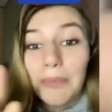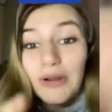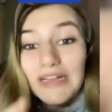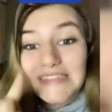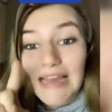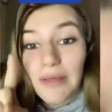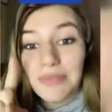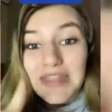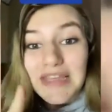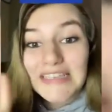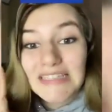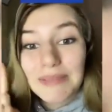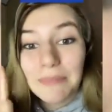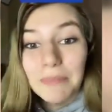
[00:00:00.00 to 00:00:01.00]
put it down
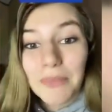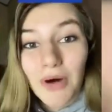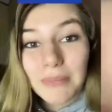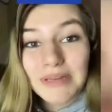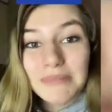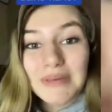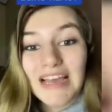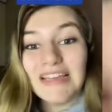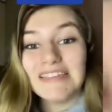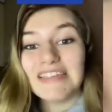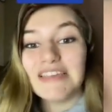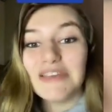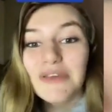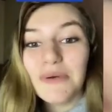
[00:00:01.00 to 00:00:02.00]
this moment because
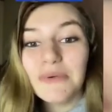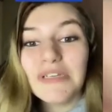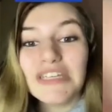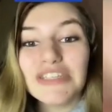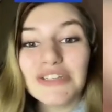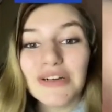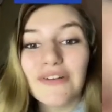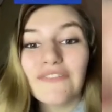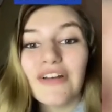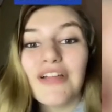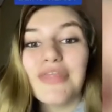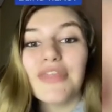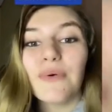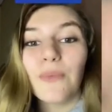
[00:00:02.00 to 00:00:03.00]
you deserve
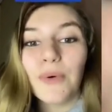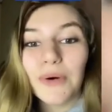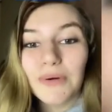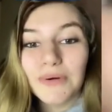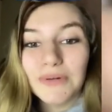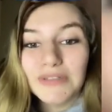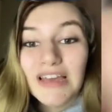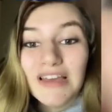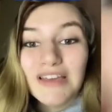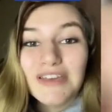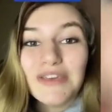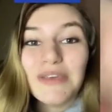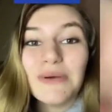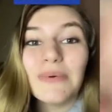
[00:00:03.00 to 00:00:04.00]
the world.
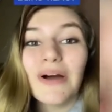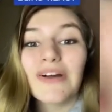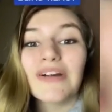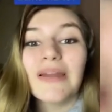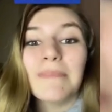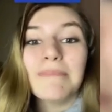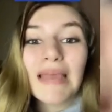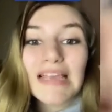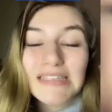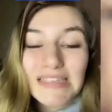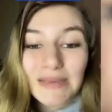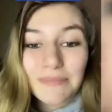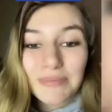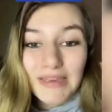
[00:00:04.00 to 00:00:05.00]
You are an
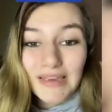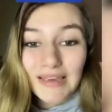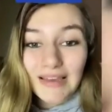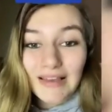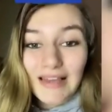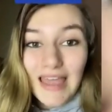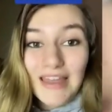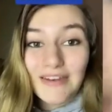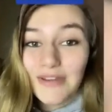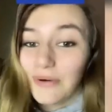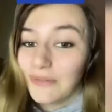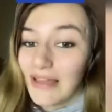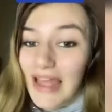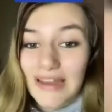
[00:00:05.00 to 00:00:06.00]
amazing being and
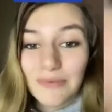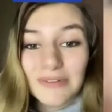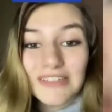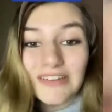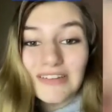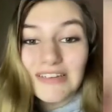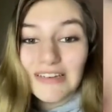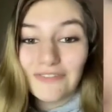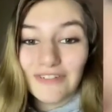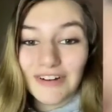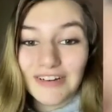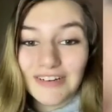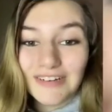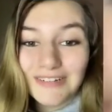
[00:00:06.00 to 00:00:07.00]
don't let anyone tell you
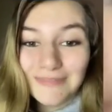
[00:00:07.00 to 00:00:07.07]
different.